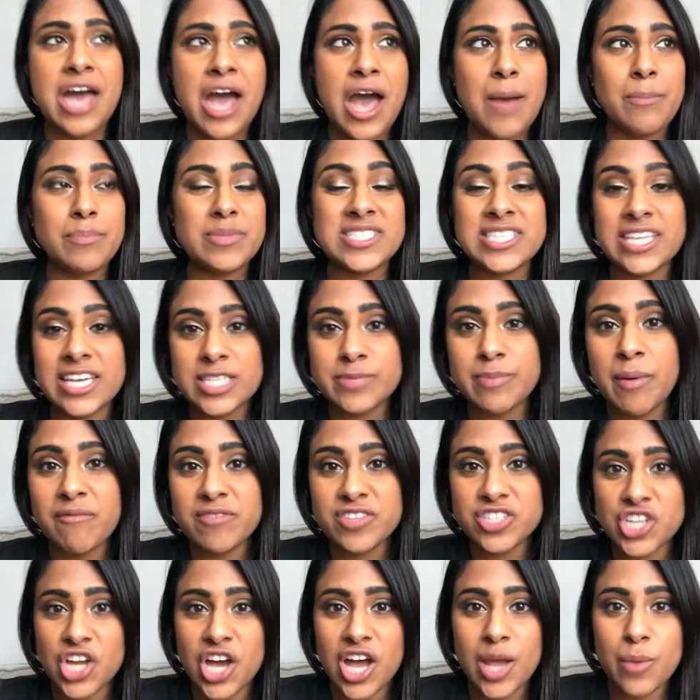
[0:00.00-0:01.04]
um, six
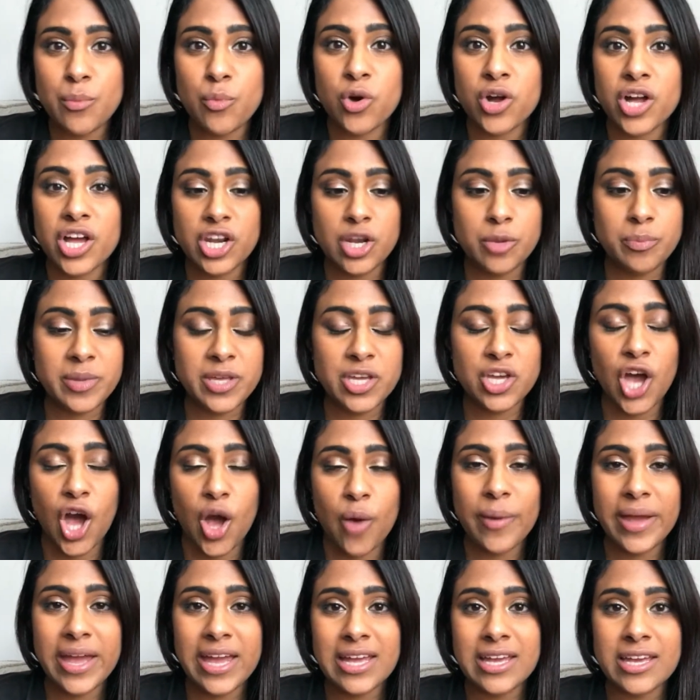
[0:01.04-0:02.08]
months time we're going to be
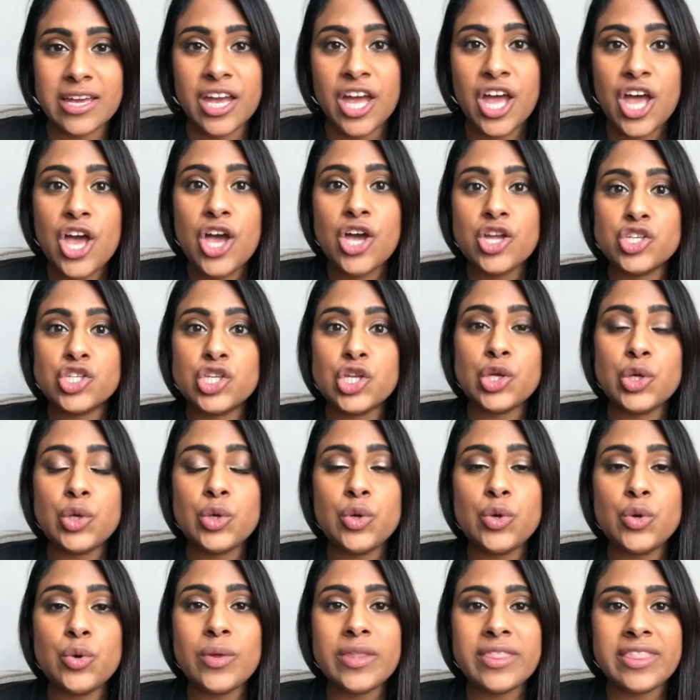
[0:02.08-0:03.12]
going
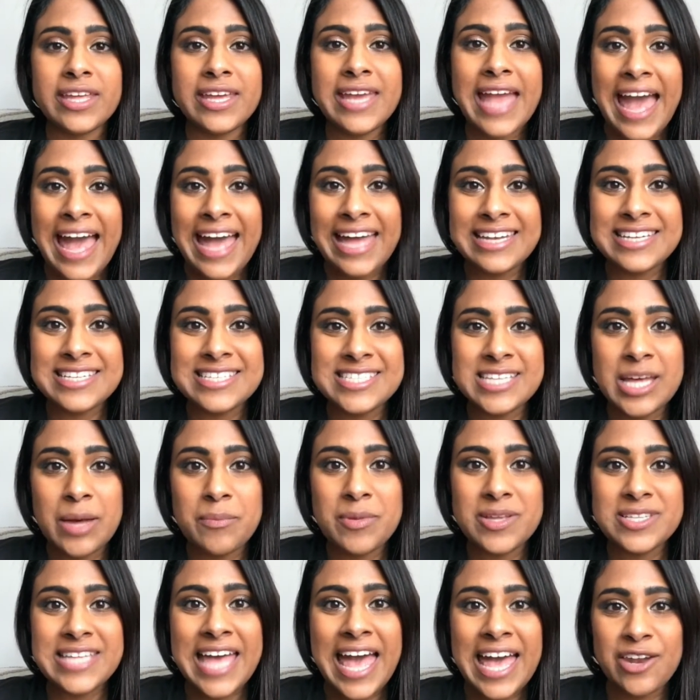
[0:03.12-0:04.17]
to the Anne
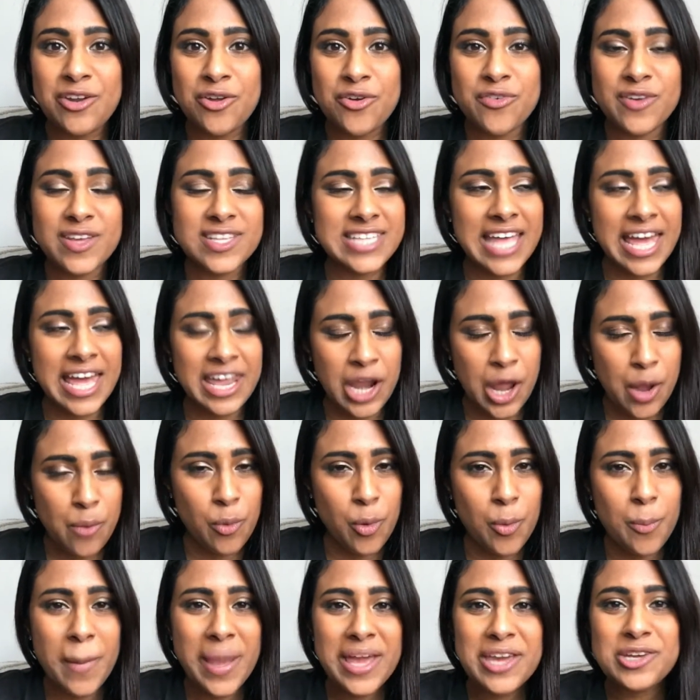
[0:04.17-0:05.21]
Summers head office, and I will
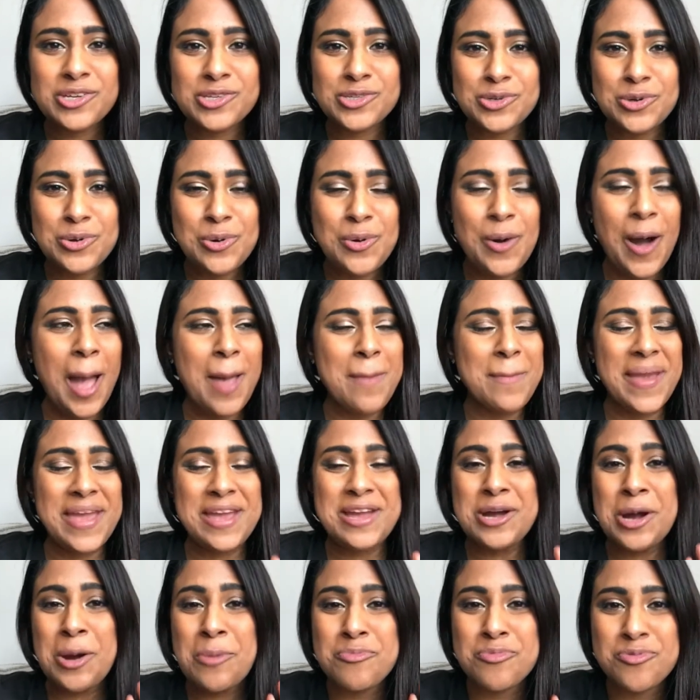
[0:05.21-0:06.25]
make sure I make
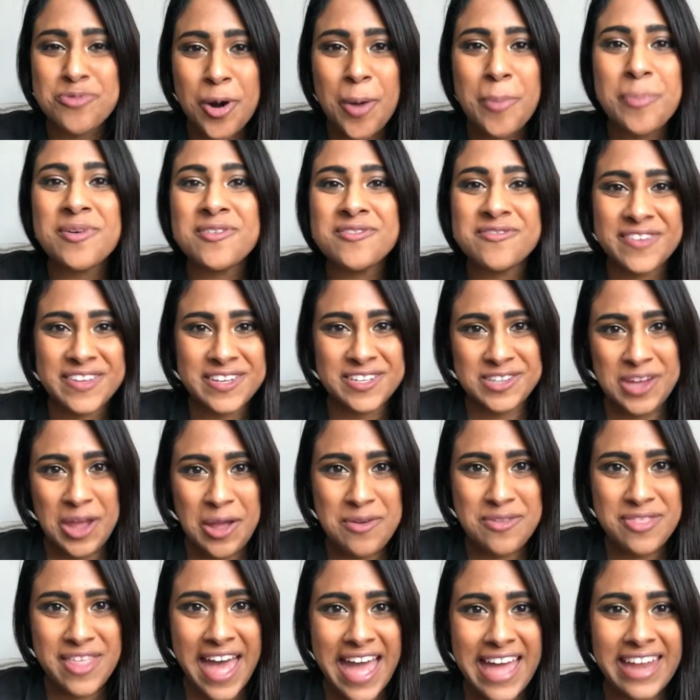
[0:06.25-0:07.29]
a proper video
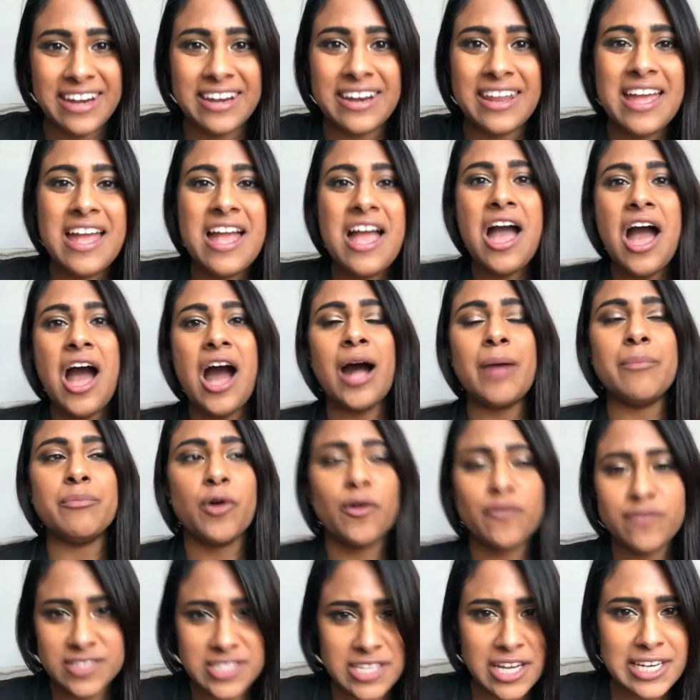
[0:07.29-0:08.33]
then. Um,
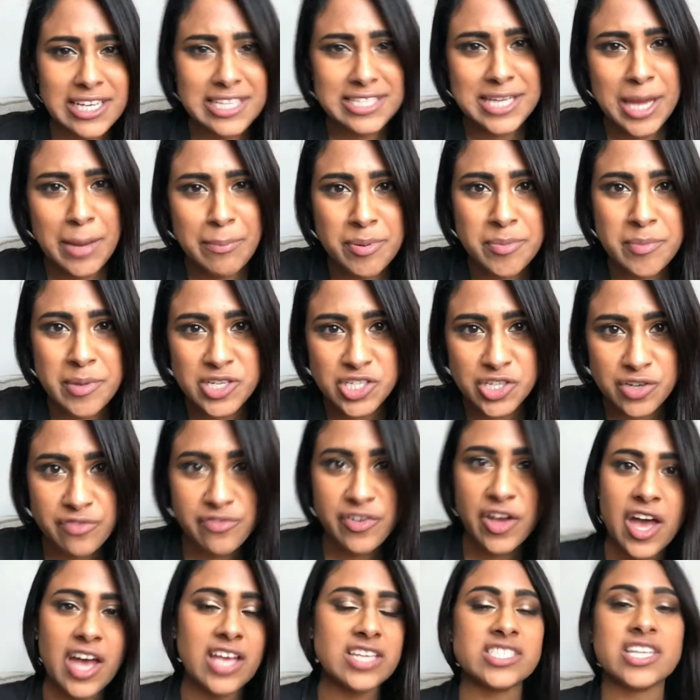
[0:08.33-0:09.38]
obviously I need to get permission
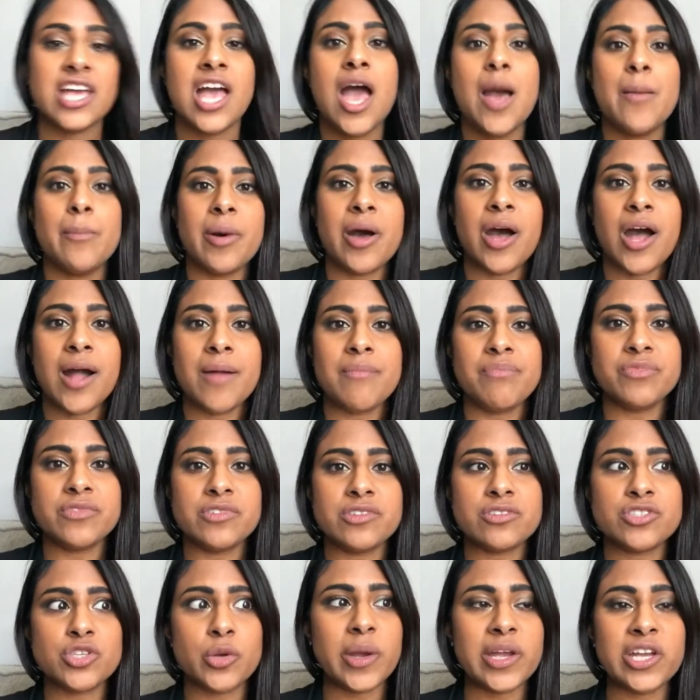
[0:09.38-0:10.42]
first, but
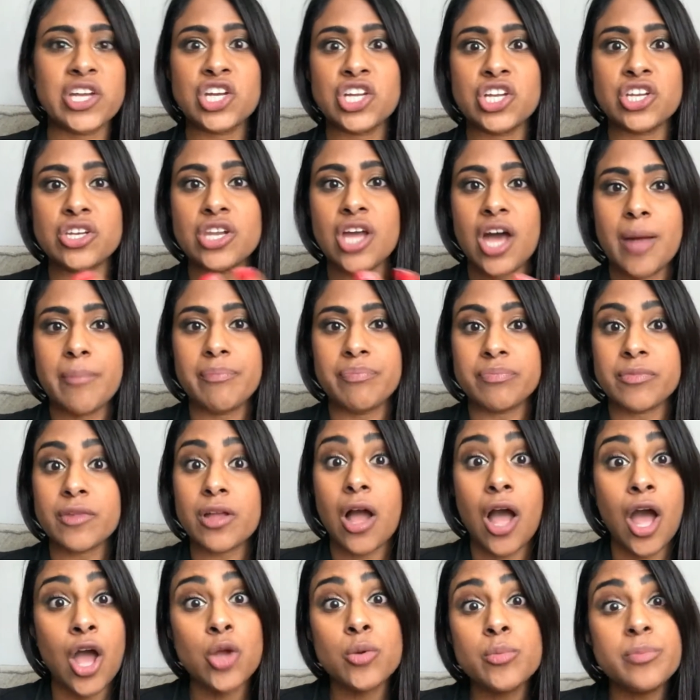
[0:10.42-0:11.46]
so I can um,
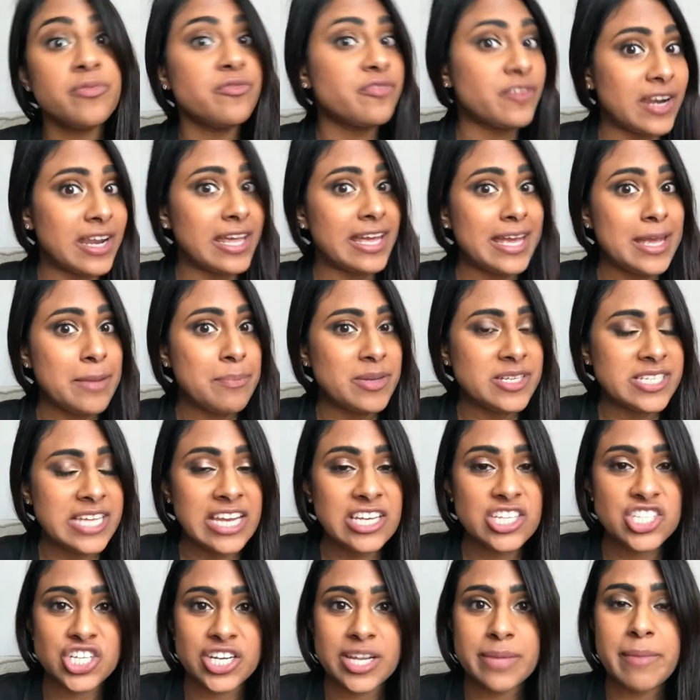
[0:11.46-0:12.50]
hopefully
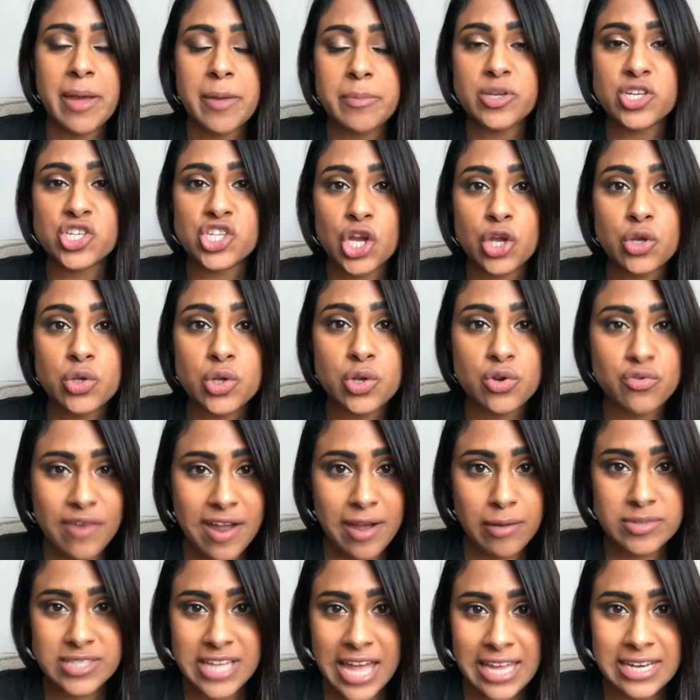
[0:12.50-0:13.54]
potentially maybe show you
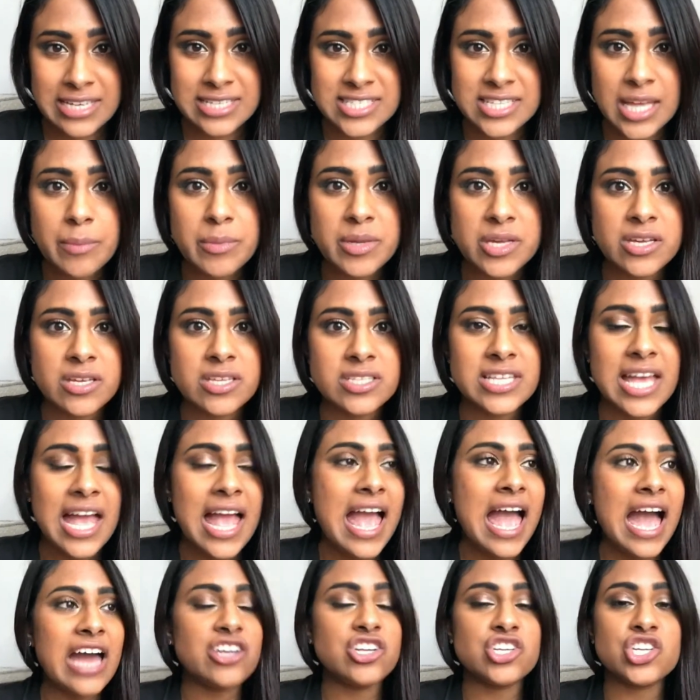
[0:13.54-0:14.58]
around Anne Summers
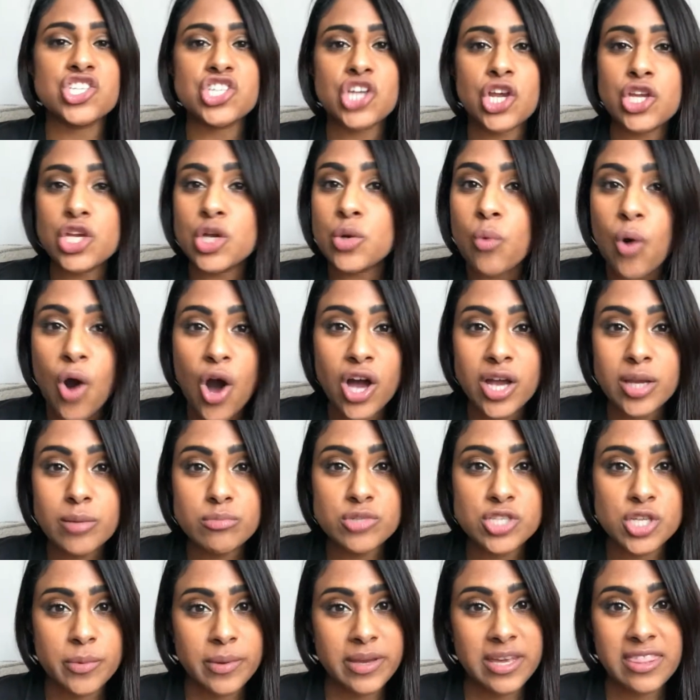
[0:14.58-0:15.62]
and just show you what I'm
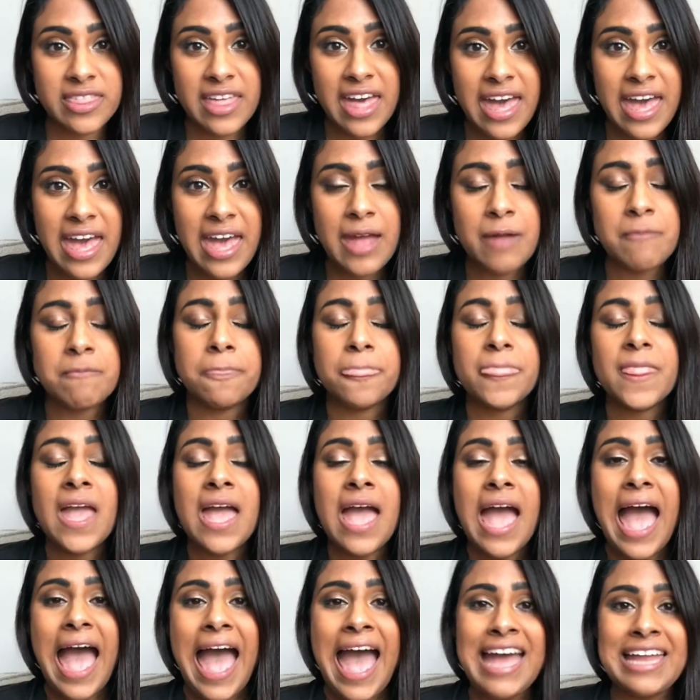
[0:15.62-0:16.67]
doing there.
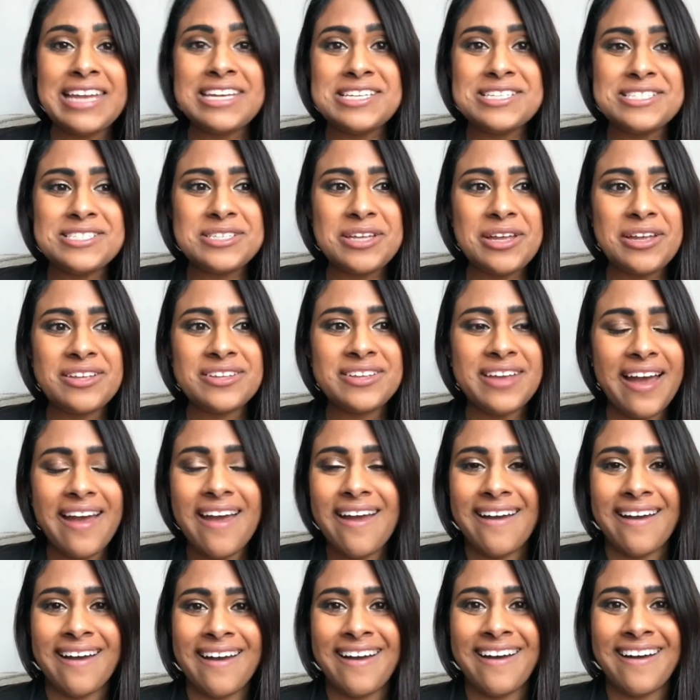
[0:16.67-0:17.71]
And
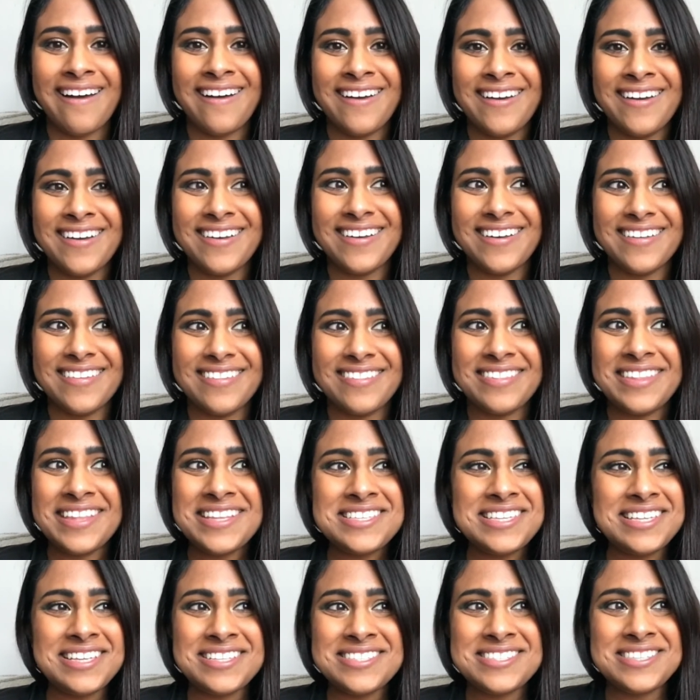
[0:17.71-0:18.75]
yeah,
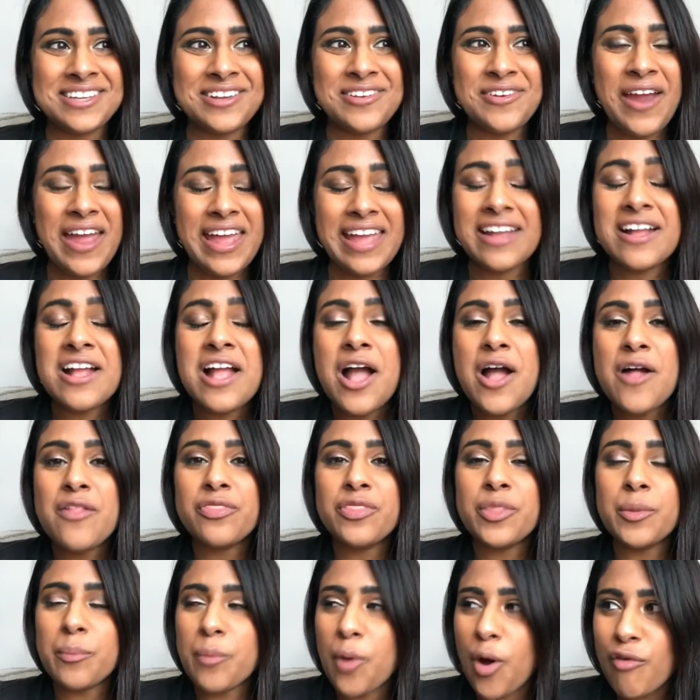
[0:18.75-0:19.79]
this is great.
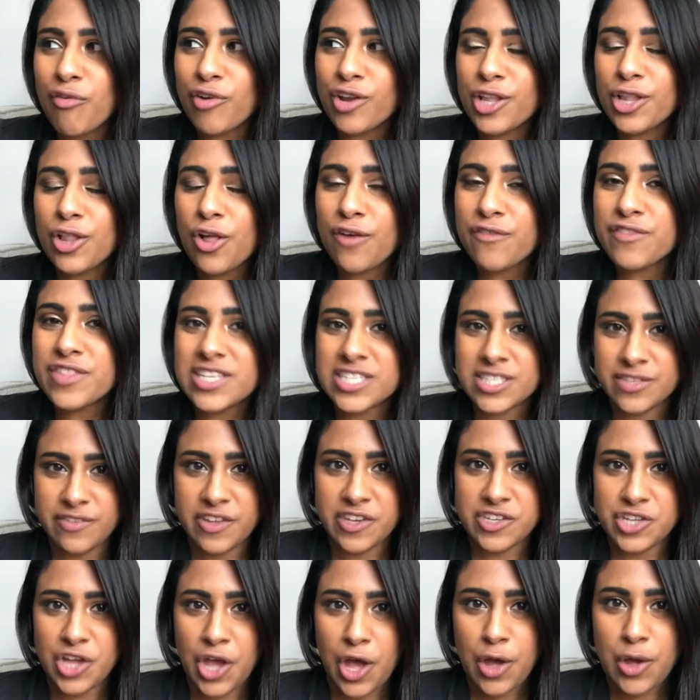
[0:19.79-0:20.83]
The moral of this
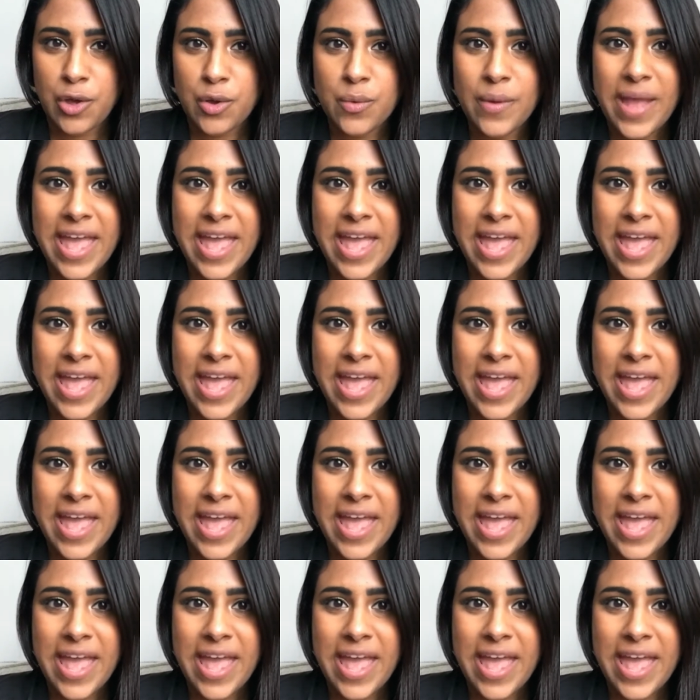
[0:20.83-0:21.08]
video